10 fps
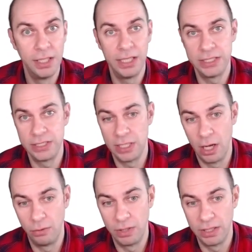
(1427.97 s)
is
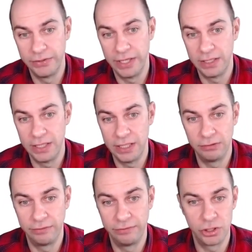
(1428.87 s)
lower than the
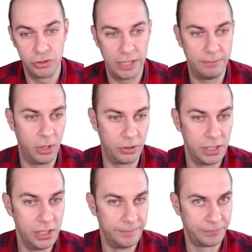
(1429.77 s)
yield of the straight bond.
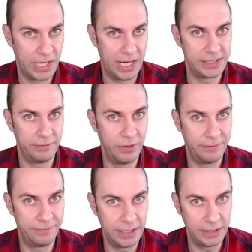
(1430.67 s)
Guys, if you're
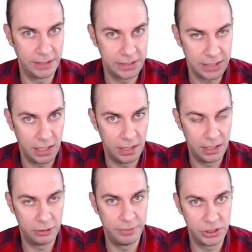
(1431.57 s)
finding this a
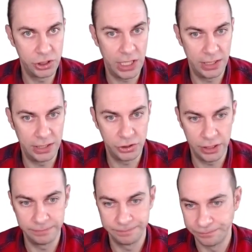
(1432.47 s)
little bit
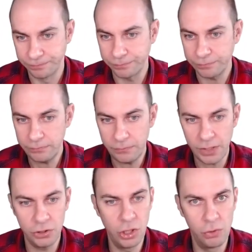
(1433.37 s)
challenging,
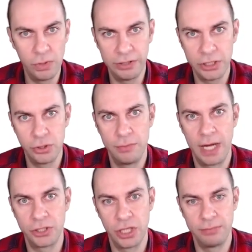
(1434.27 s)
don't worry too
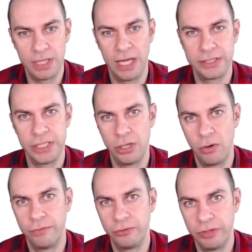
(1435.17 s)
much. I'm glancing
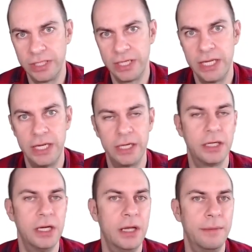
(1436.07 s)
over it here
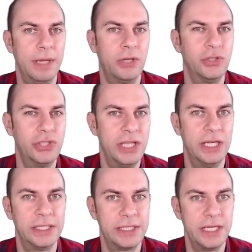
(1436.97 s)
because
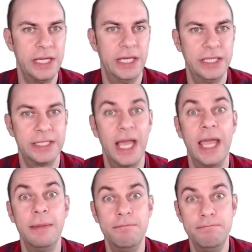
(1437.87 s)
this is
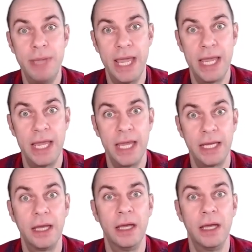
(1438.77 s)
a big